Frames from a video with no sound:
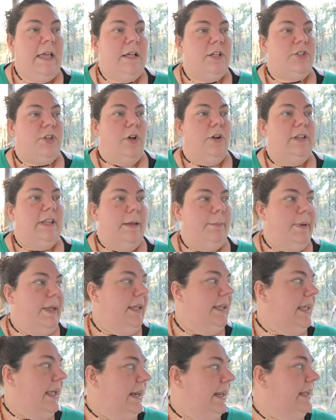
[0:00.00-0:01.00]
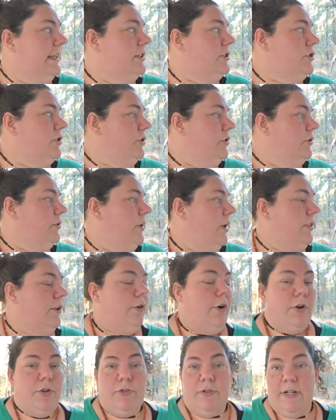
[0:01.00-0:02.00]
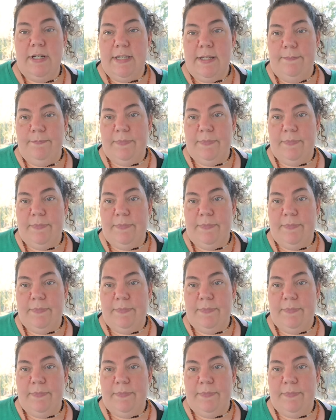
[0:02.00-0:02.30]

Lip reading: So let me get into the groceries.